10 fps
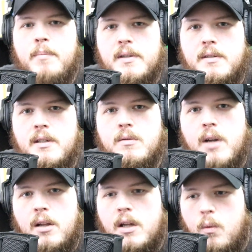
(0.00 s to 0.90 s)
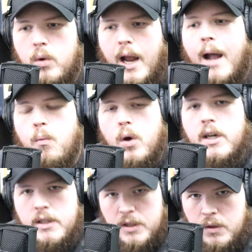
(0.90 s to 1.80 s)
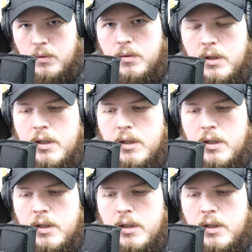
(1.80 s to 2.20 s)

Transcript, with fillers: business, when I look at what I want to do,